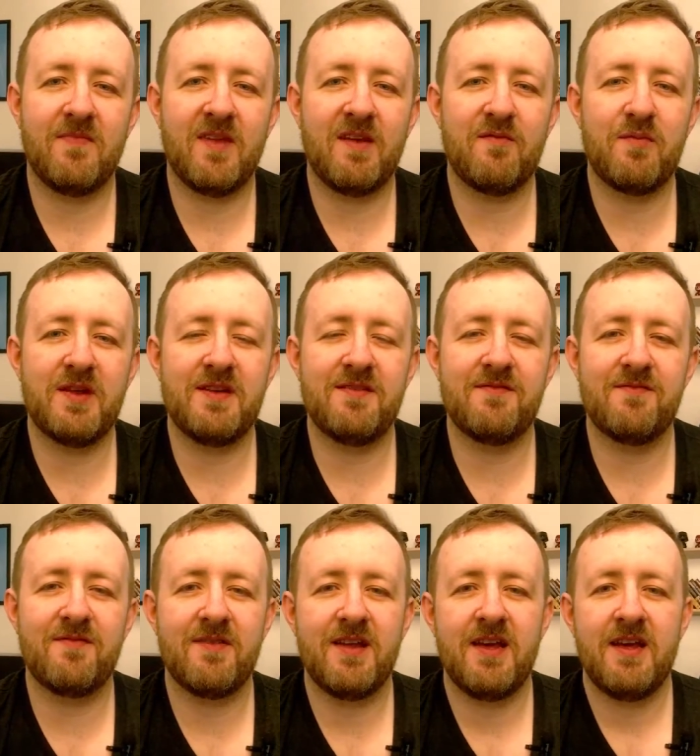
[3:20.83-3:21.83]
I've been
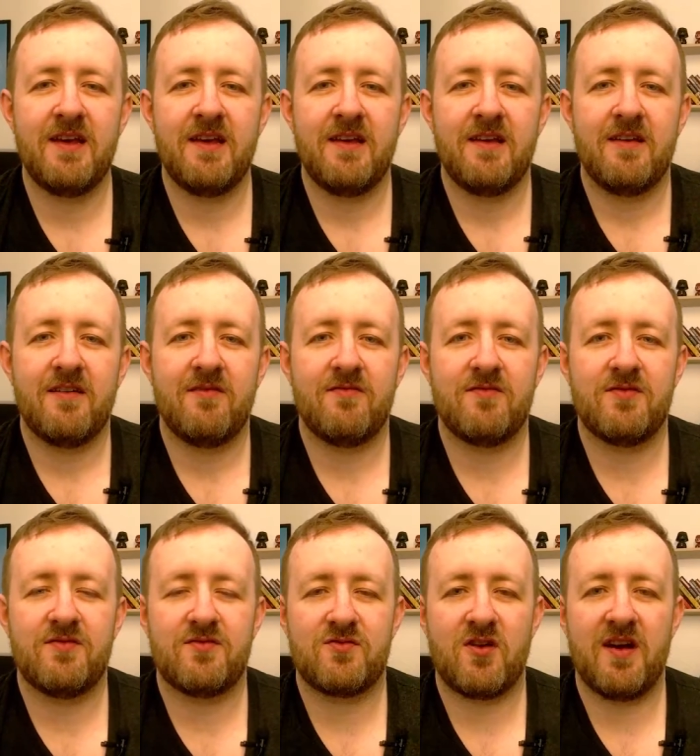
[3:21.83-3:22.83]

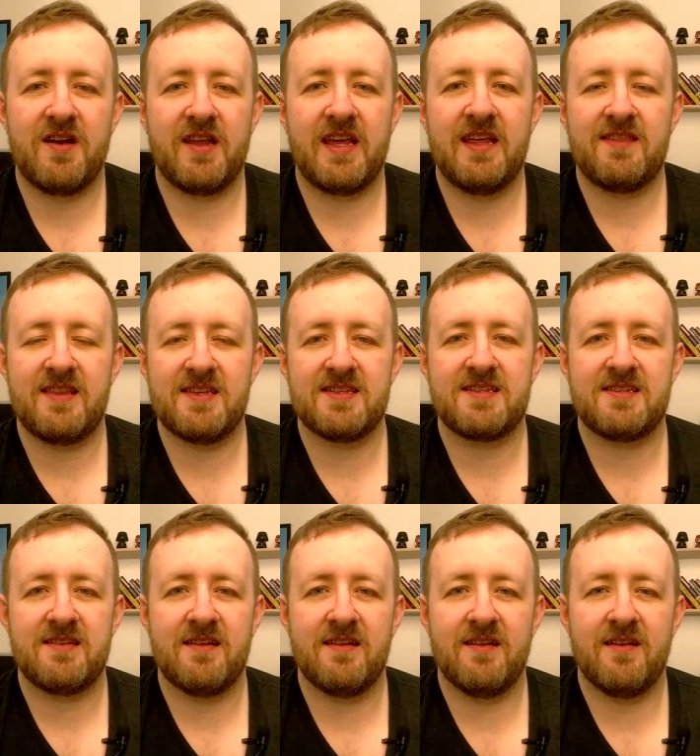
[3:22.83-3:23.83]
trying to get this
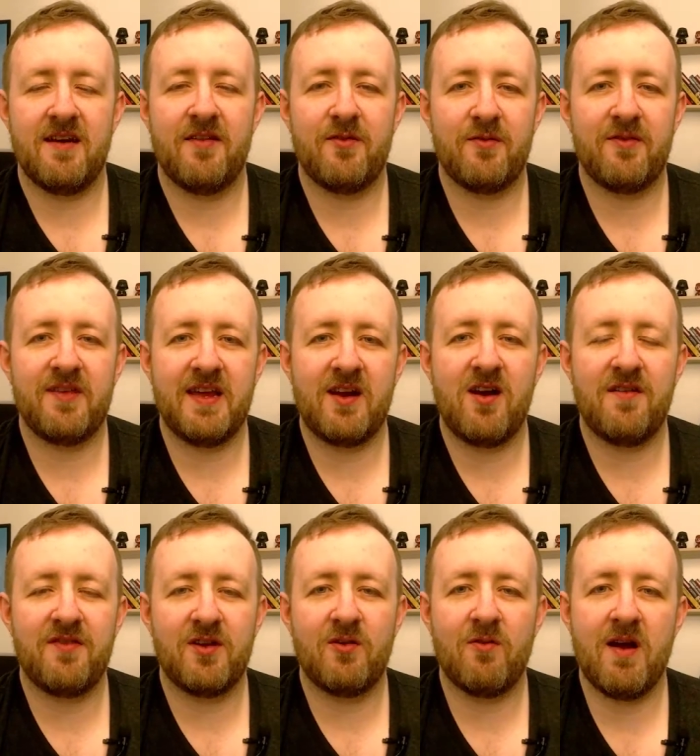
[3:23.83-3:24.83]
other thing off
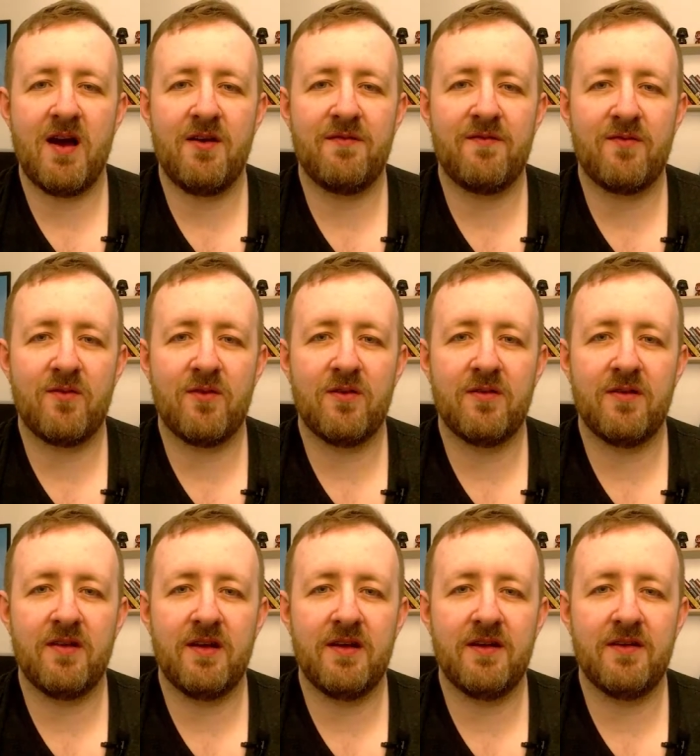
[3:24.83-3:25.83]
the ground
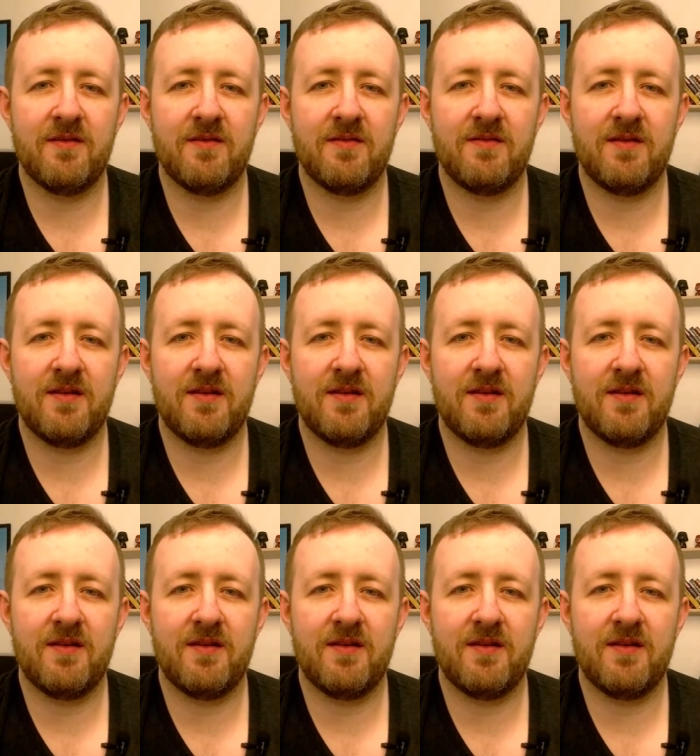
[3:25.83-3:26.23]
for